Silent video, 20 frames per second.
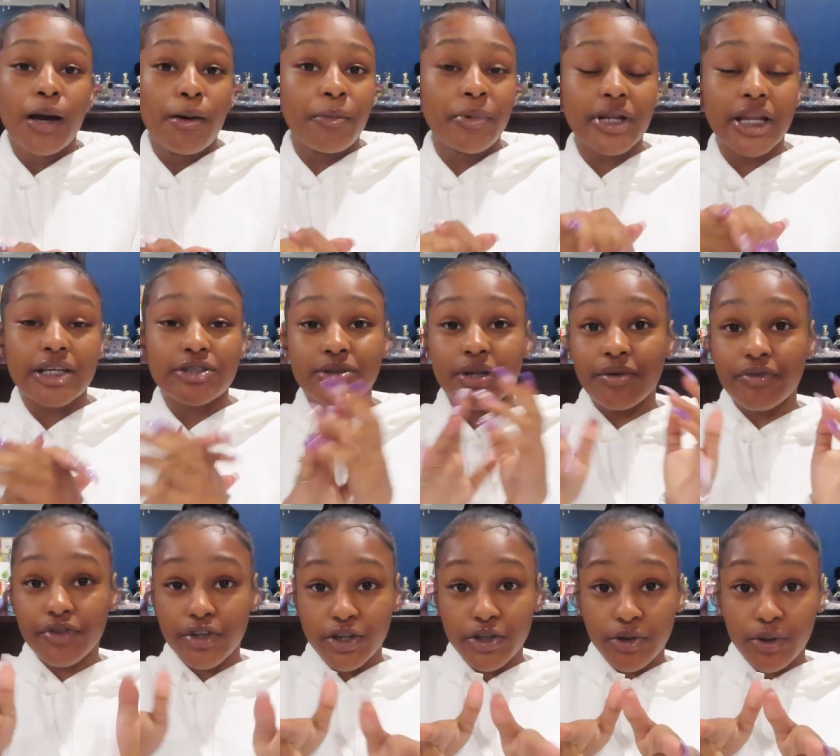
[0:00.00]
But that's what I'm
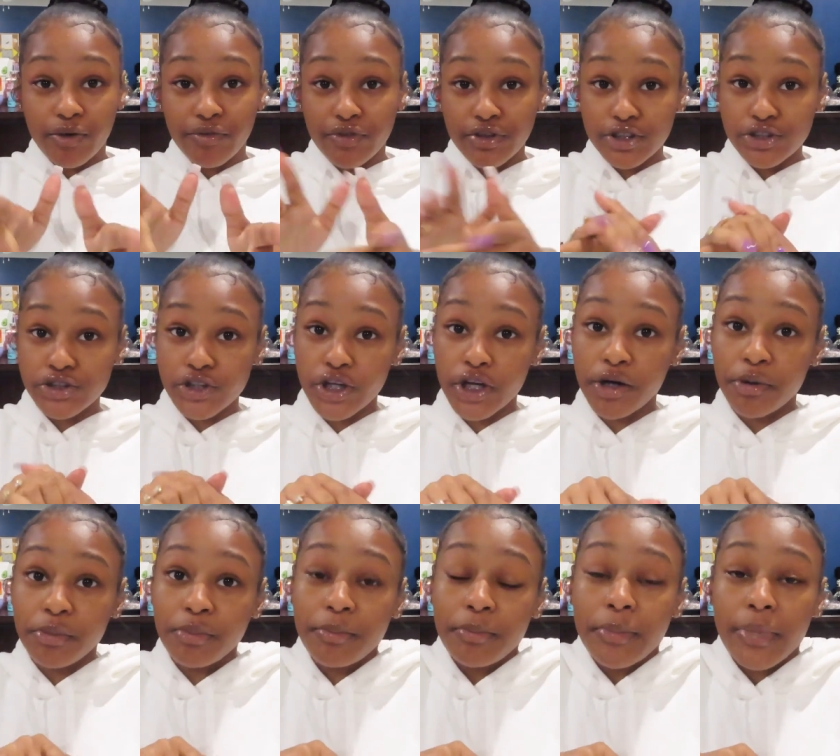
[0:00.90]
finna do. I'm finna show
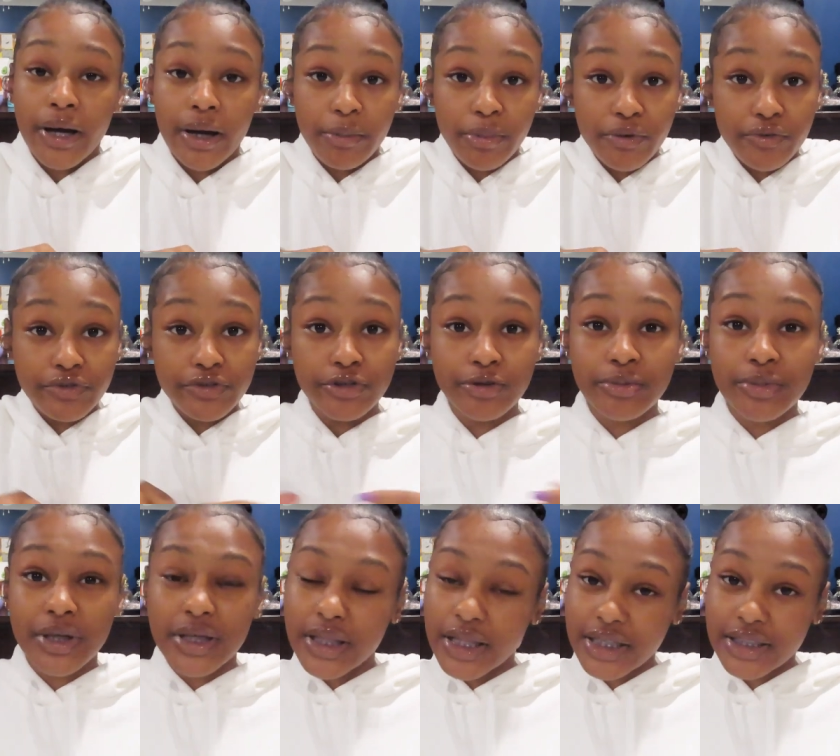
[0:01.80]
y'all my perfume
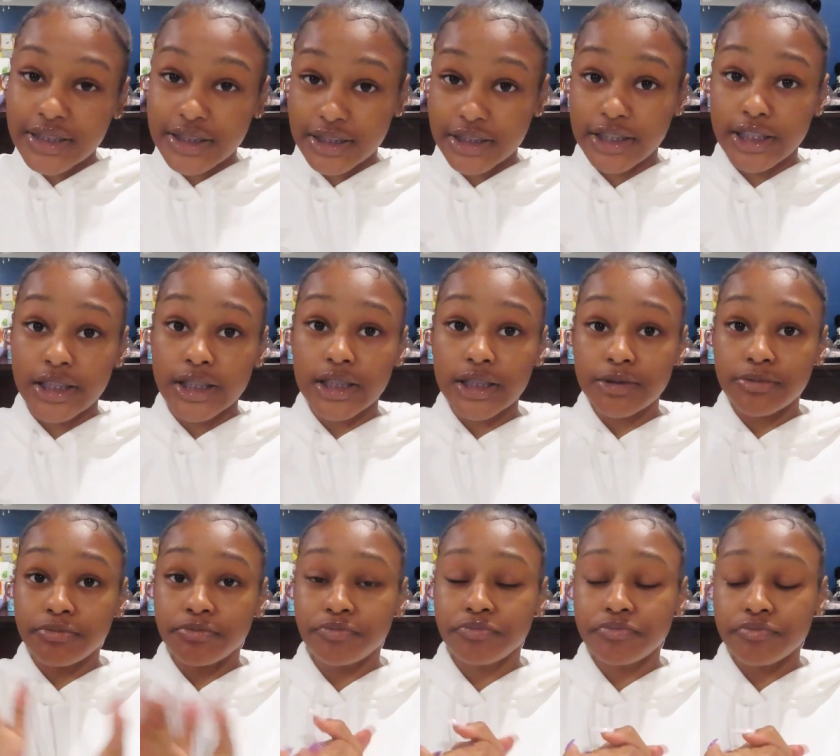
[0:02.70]
collection.
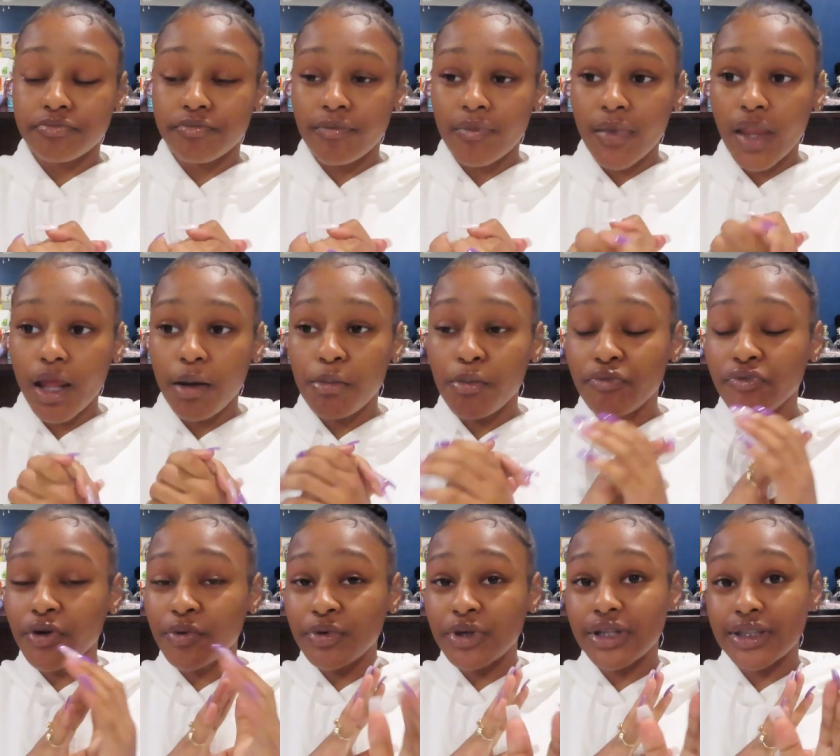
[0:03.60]

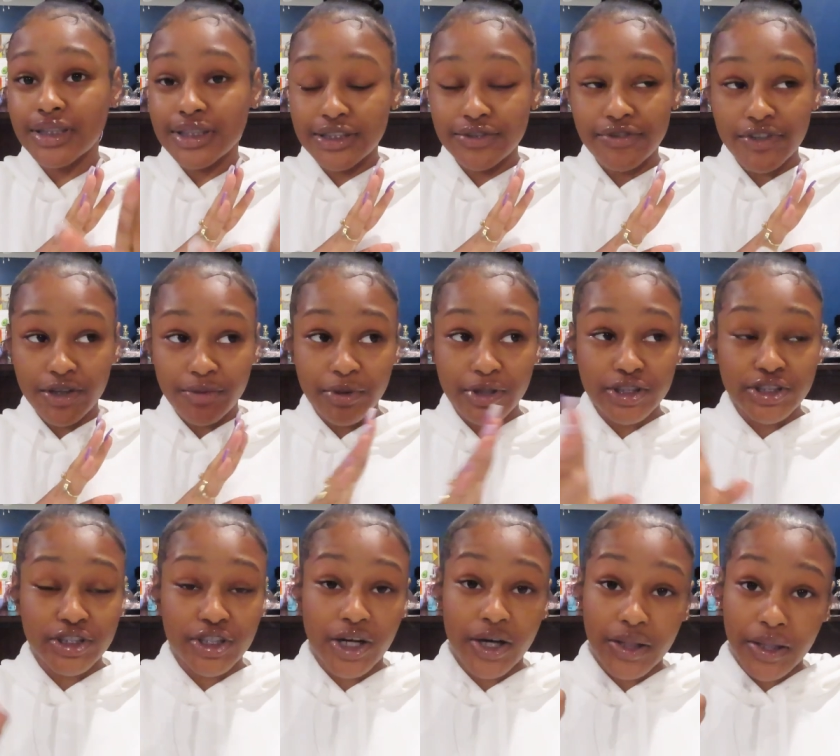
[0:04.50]
Before we get into this video, make
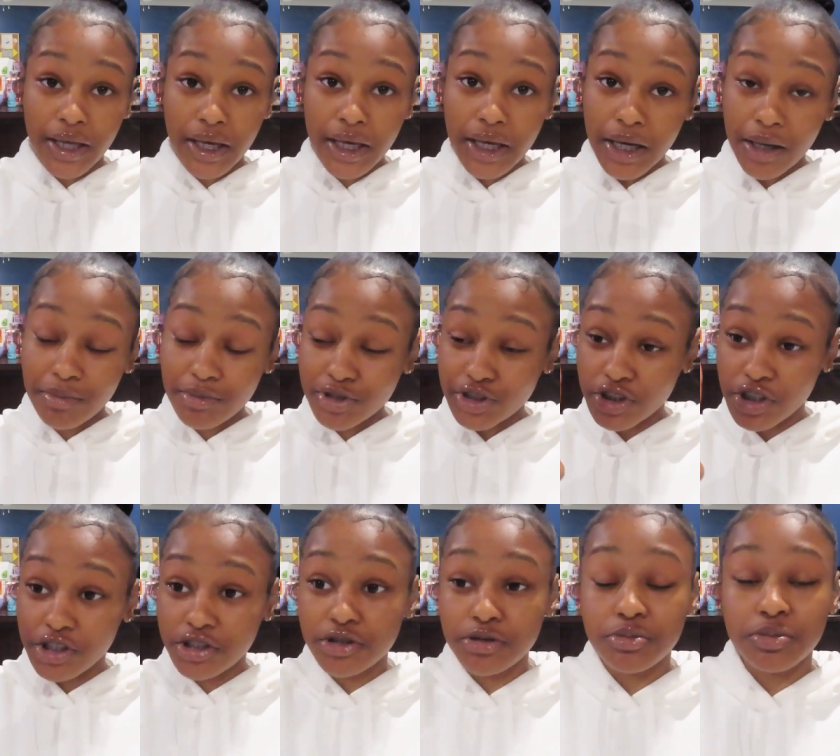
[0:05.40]
sure y'all like, comment,
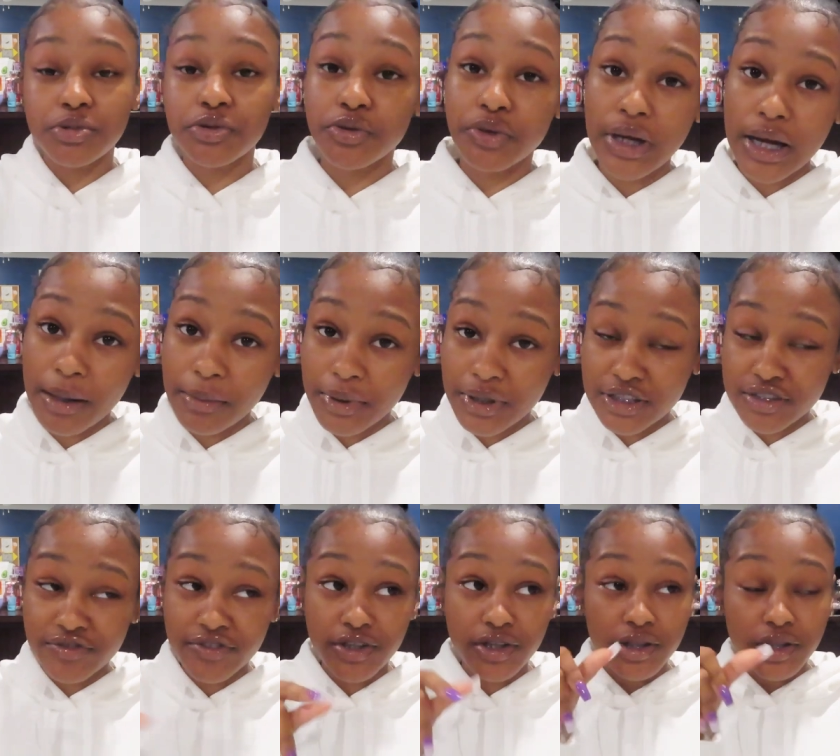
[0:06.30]
share, and subscribe. Give
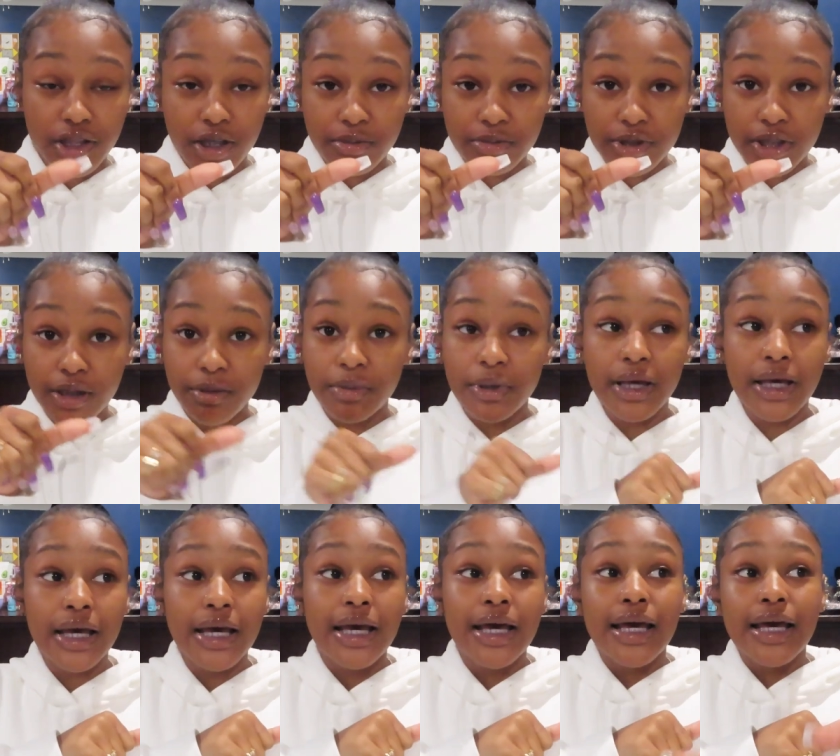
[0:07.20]
this video a thumbs up.
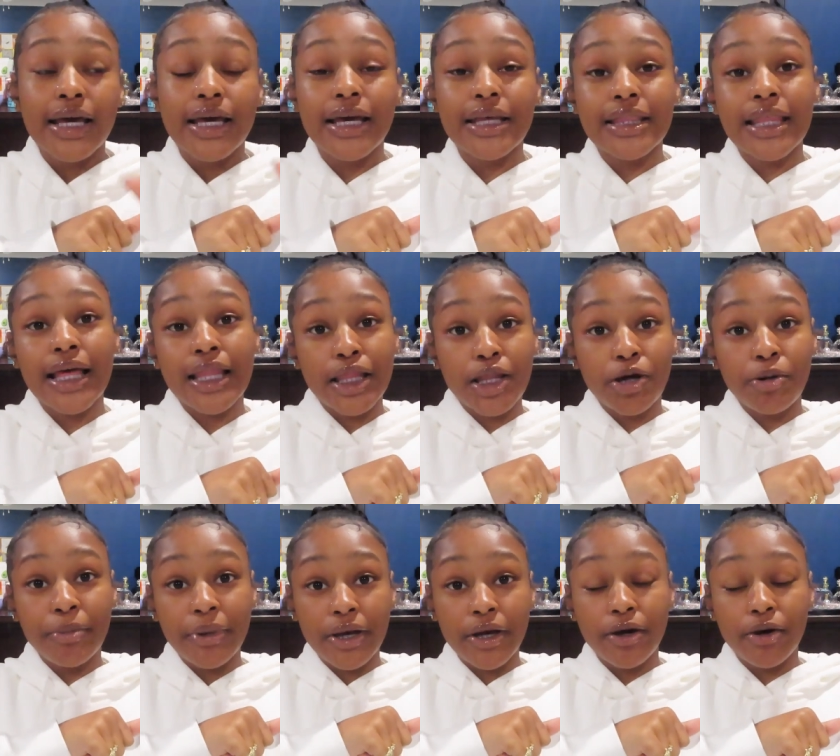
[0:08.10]
Hit that
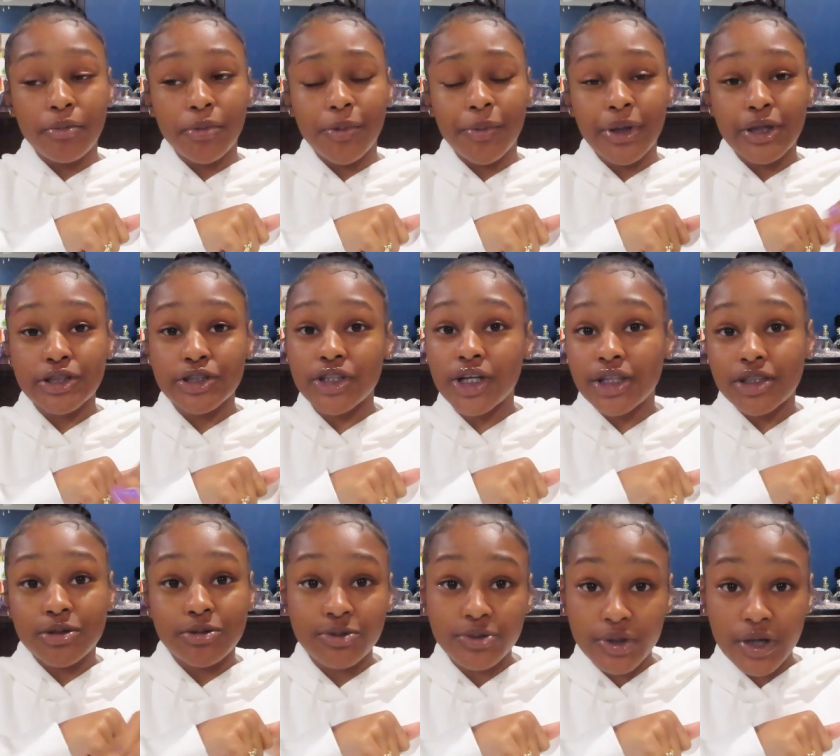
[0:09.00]
little bell. But make sure y'all
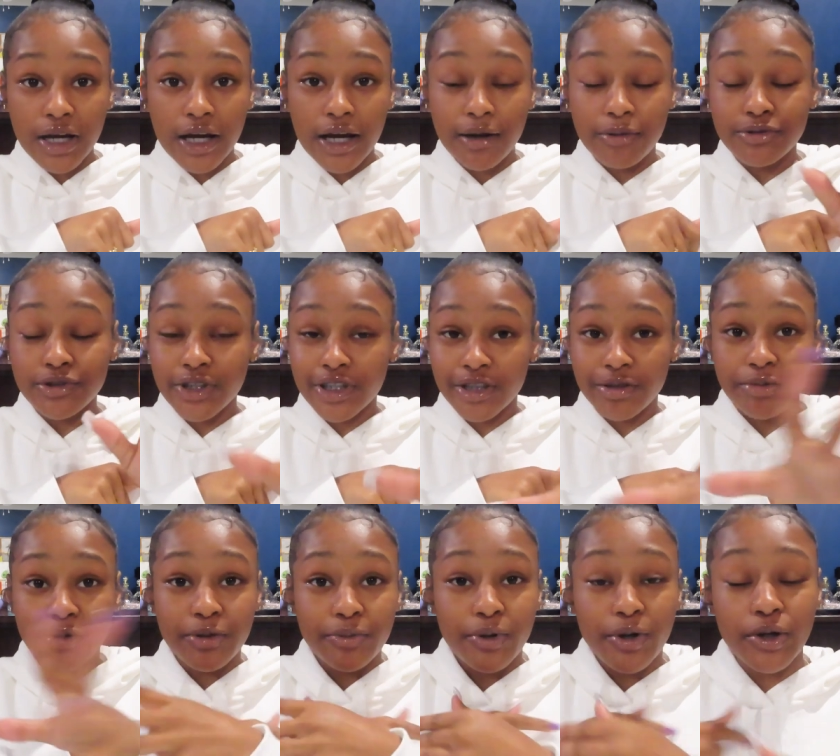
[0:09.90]
subscribe so y'all can
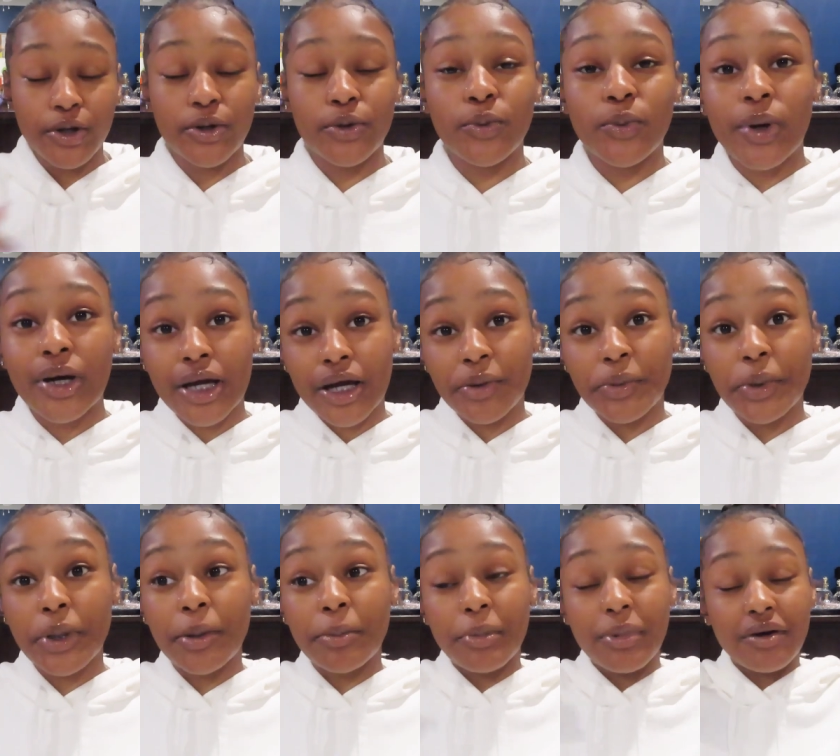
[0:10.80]
be a part of the
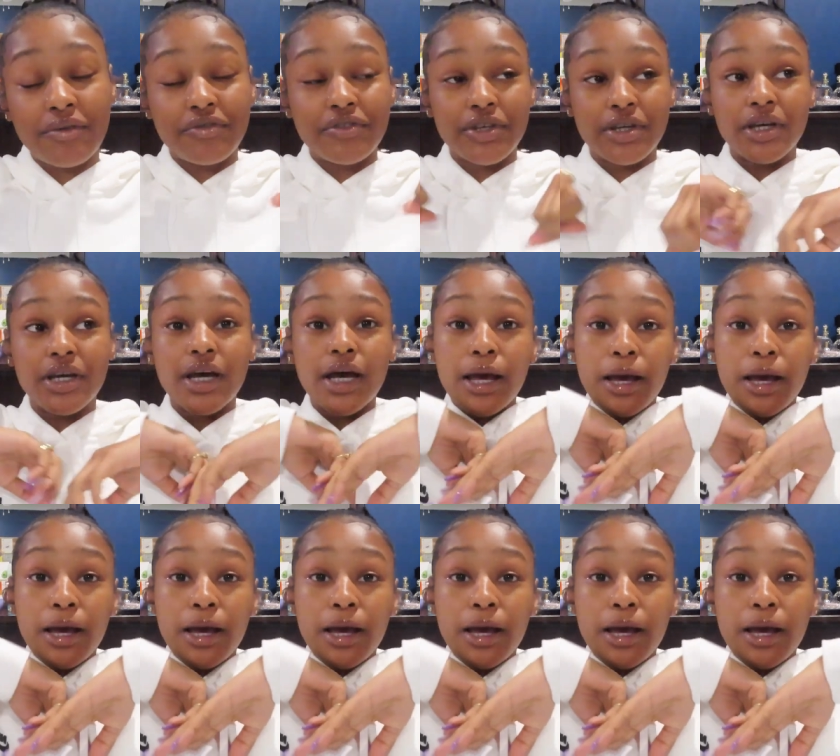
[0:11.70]
YRN Mafia.